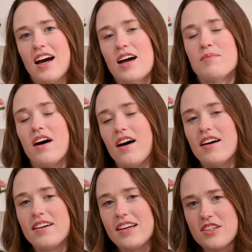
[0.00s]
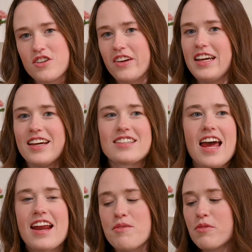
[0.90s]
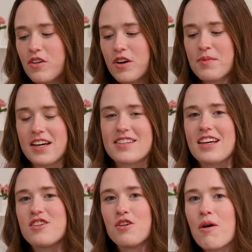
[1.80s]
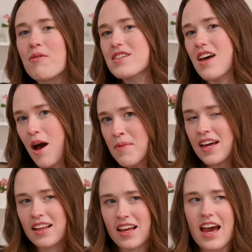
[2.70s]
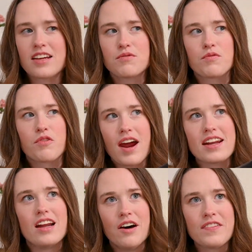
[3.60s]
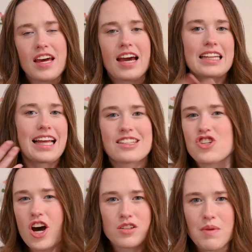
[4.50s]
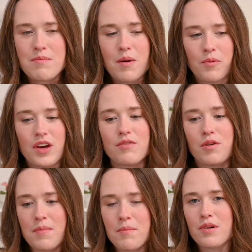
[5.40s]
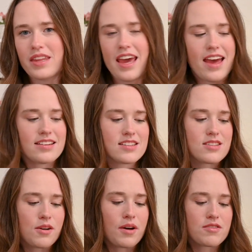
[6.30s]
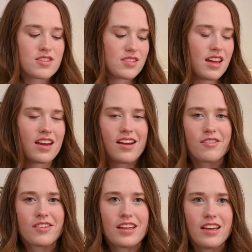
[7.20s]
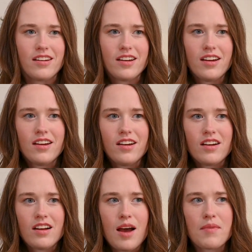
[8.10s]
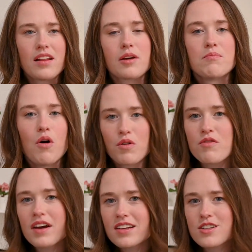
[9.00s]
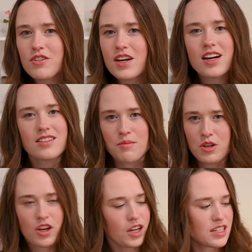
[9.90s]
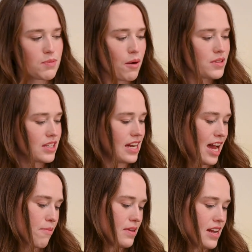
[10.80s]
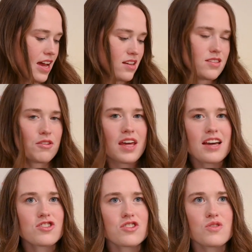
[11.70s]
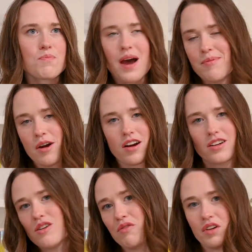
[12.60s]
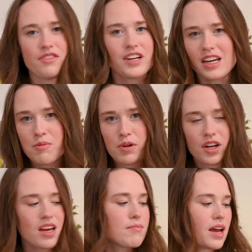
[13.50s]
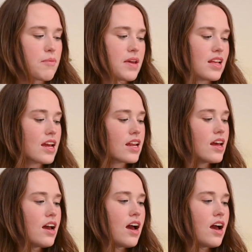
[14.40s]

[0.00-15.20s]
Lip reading: I'm not intrigued anymore because I knew what was coming. Like I had read enough that I had like jogged my memory and remembered the end, and so I was just like, I'm not like motivated to read because I'm curious about what's gonna happen next. So that is just a byproduct of rereading a book in my opinion.